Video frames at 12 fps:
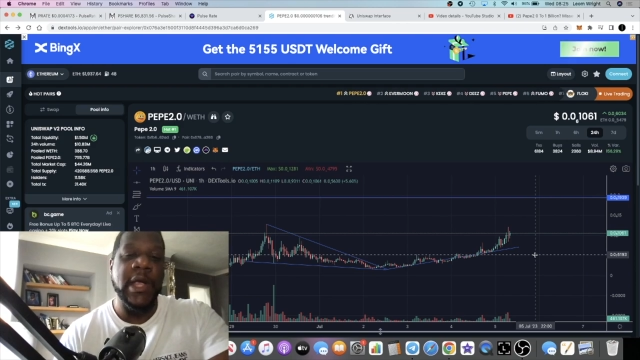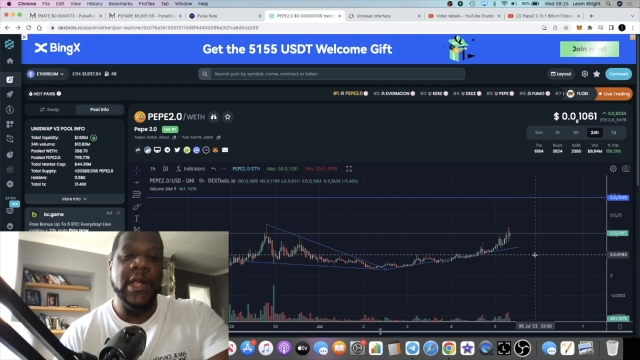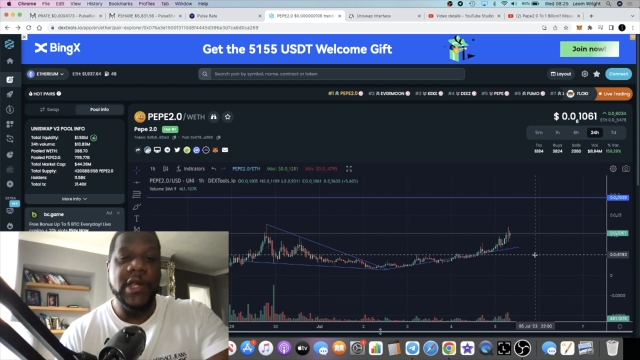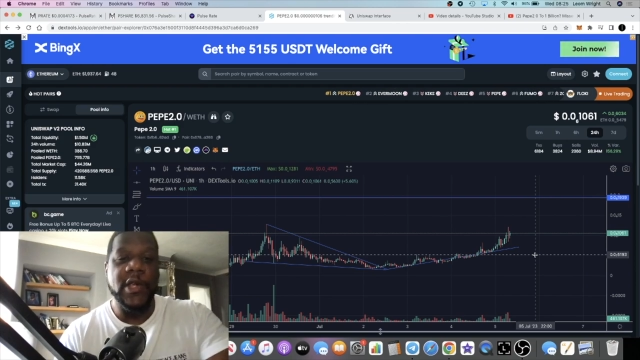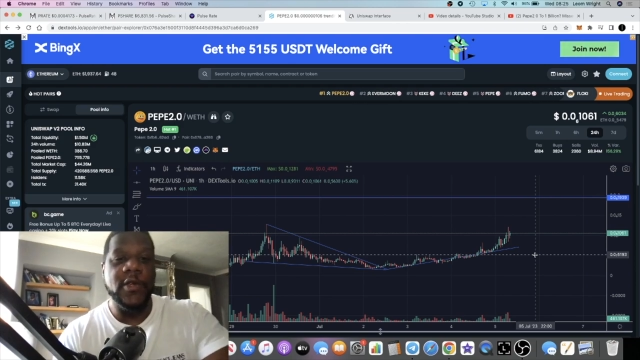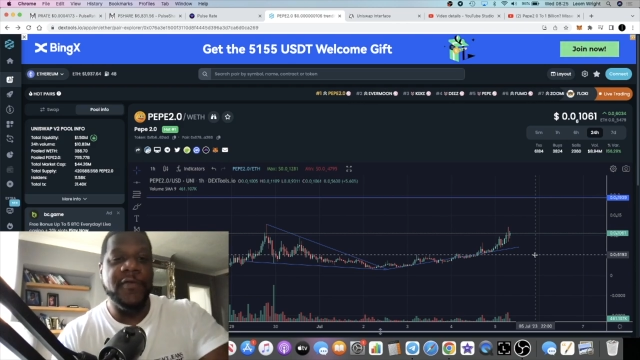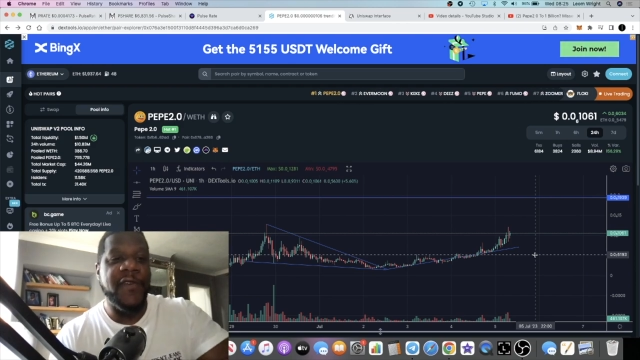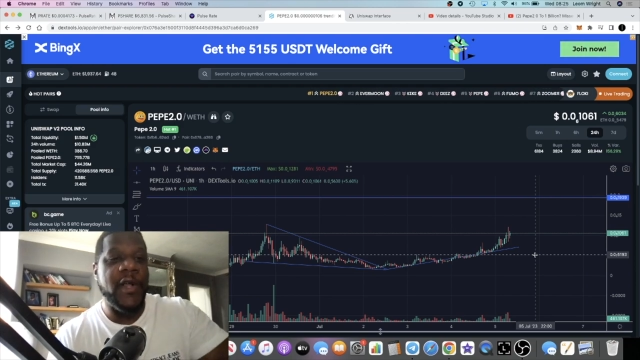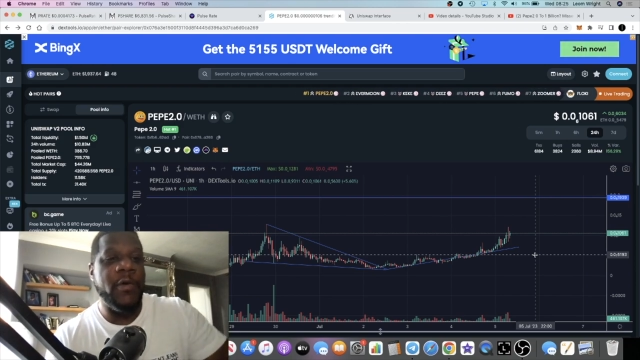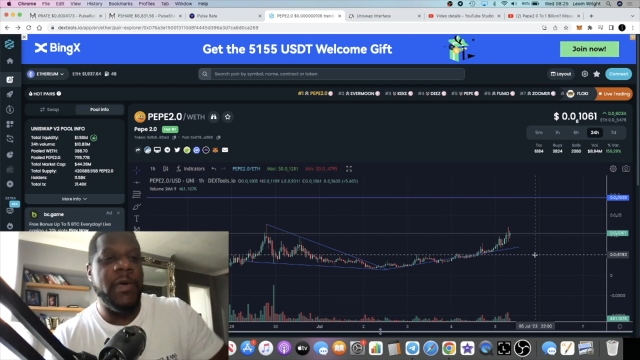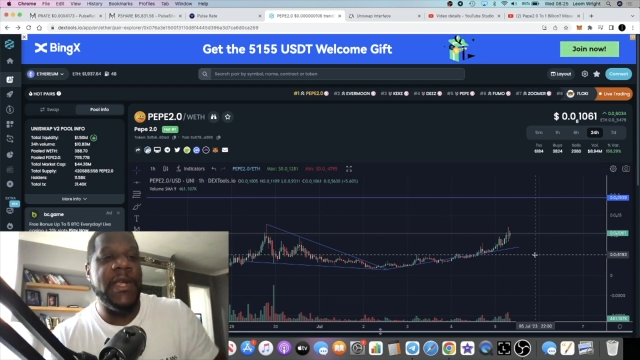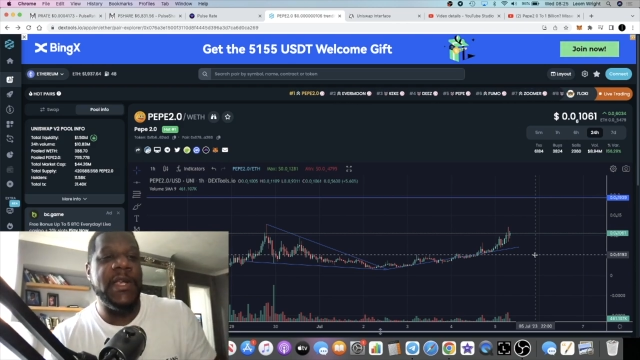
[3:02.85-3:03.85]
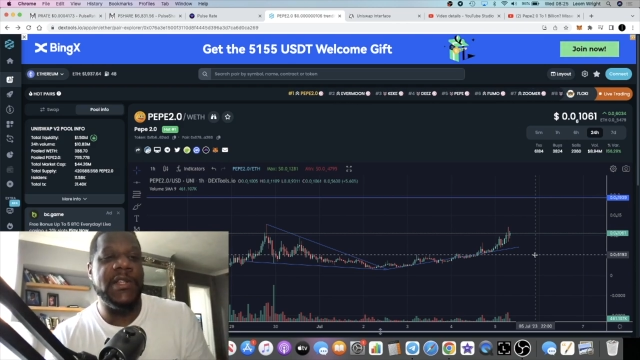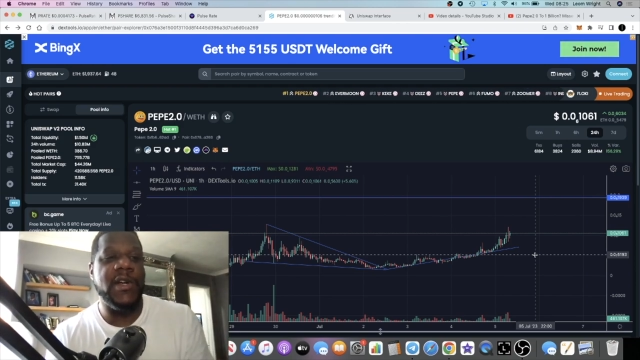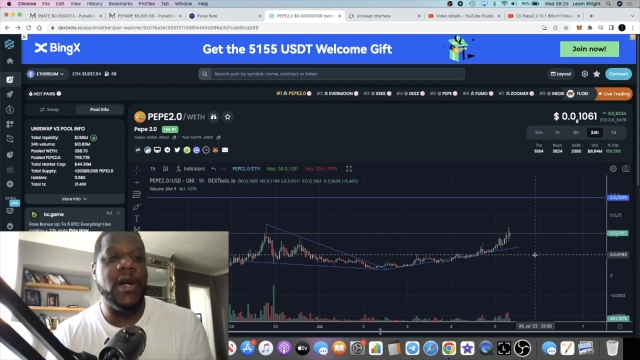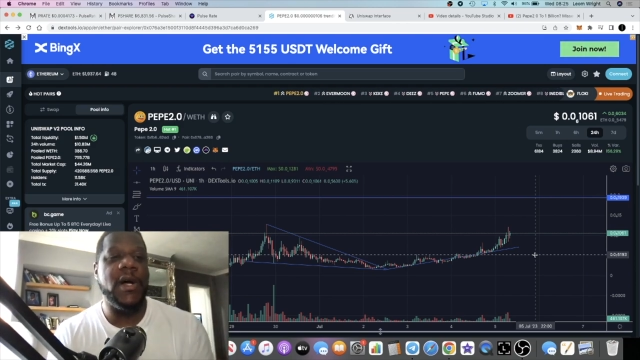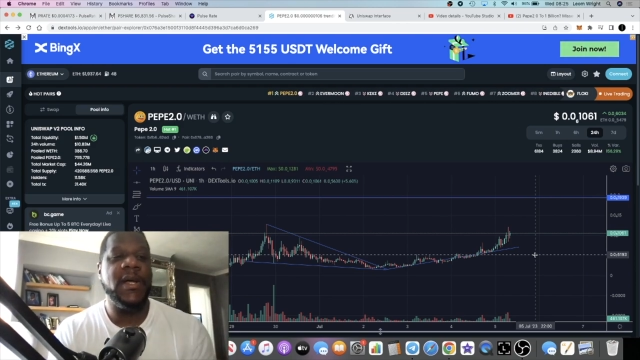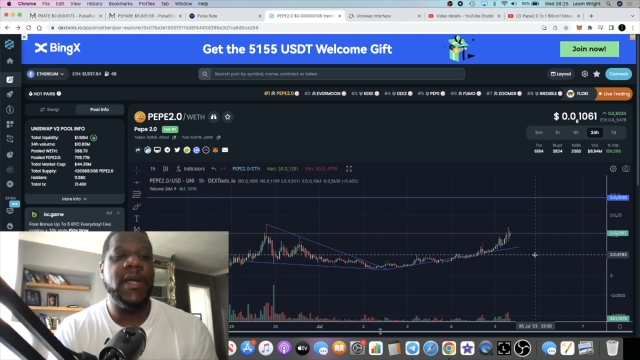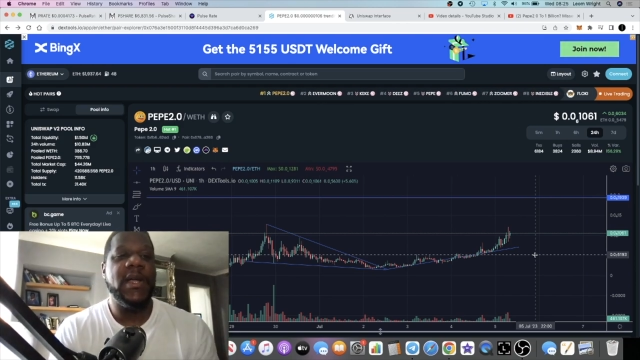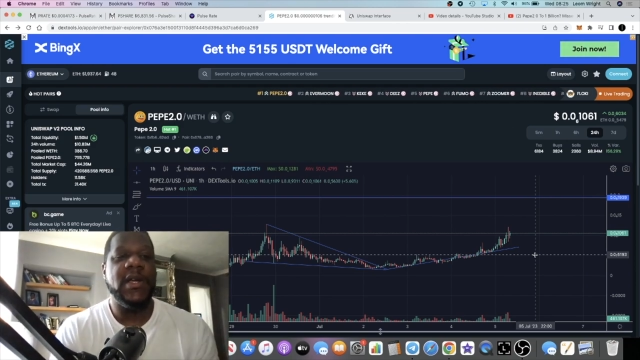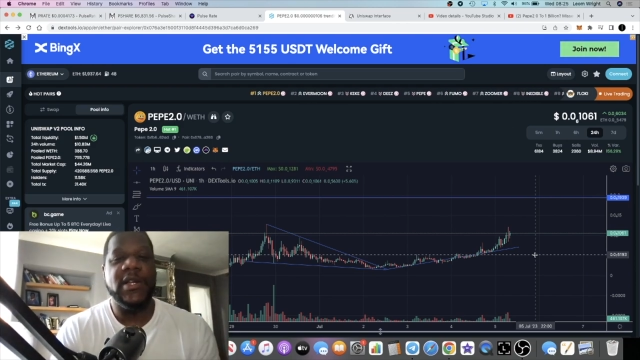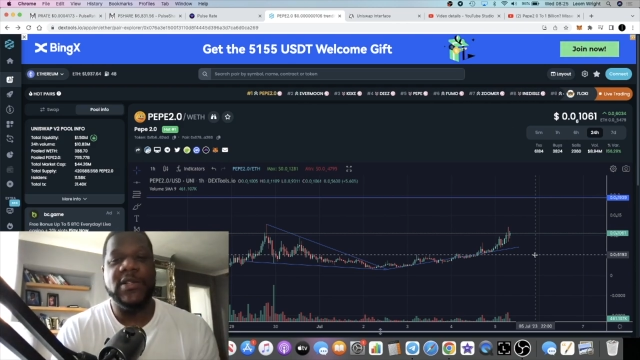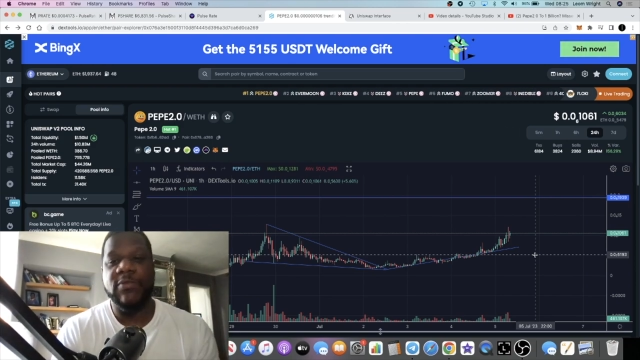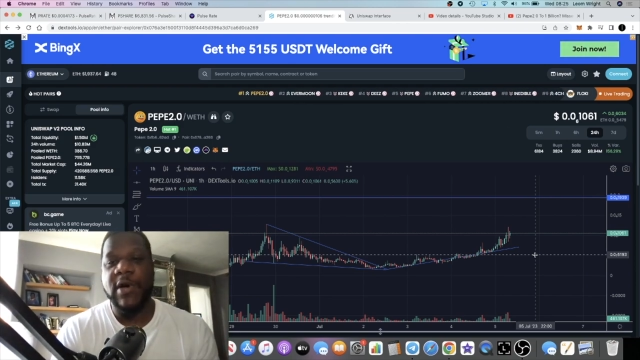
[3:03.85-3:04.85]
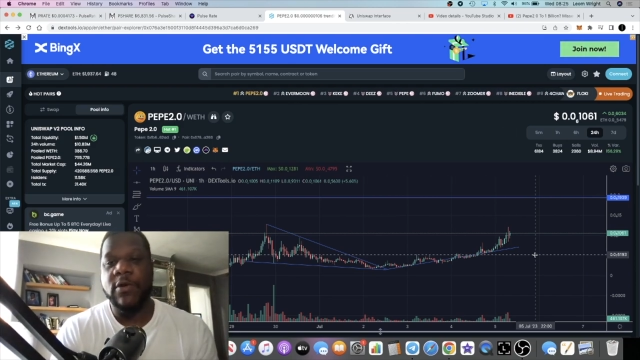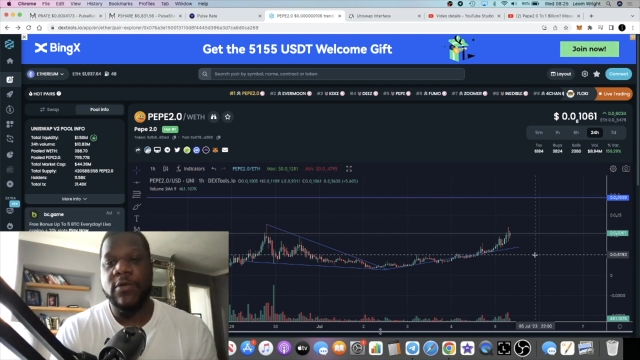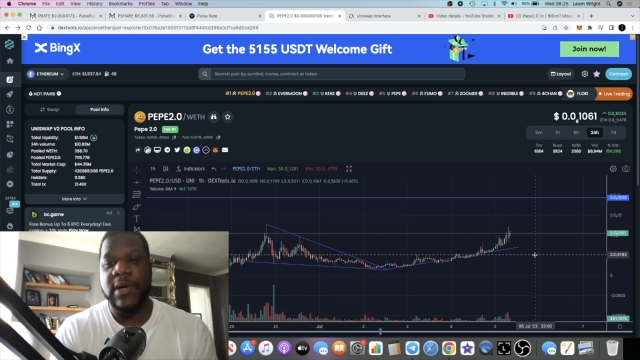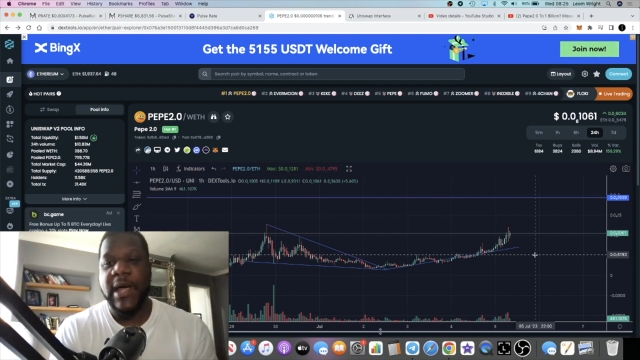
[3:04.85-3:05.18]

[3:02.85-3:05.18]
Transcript: Huge following he's got as well.